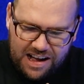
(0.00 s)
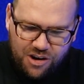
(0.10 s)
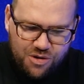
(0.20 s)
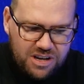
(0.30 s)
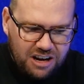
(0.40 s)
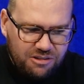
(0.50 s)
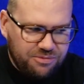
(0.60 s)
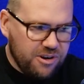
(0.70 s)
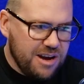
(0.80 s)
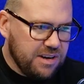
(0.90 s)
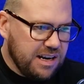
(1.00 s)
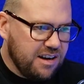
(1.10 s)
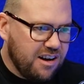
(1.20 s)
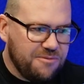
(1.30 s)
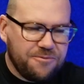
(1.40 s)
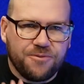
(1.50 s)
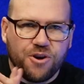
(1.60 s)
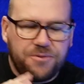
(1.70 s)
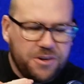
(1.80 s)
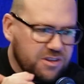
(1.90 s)
I could go on forever. I'm
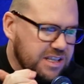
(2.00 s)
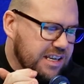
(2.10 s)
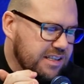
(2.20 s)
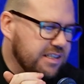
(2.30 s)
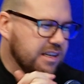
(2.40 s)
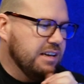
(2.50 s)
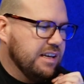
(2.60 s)
frothing on this.